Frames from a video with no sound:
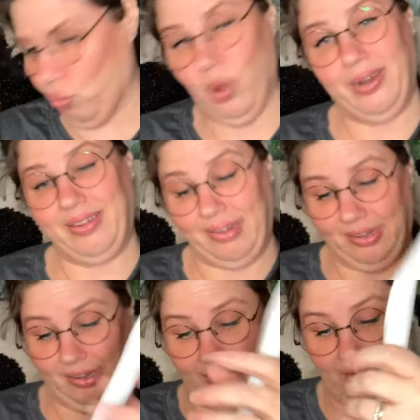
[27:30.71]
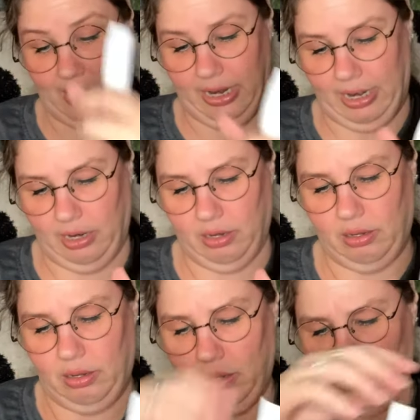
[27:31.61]

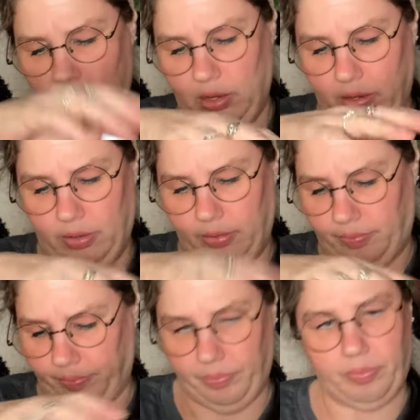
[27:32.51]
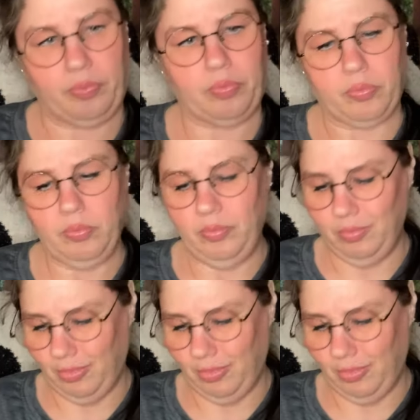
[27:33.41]
$1.69.